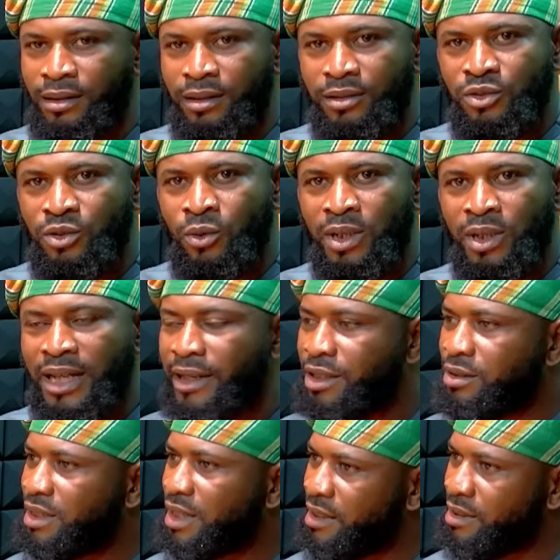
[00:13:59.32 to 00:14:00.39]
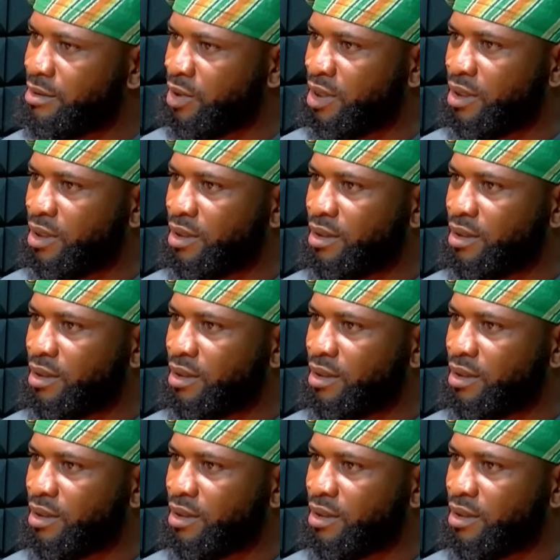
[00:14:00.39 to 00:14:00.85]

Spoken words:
So what are you telling me?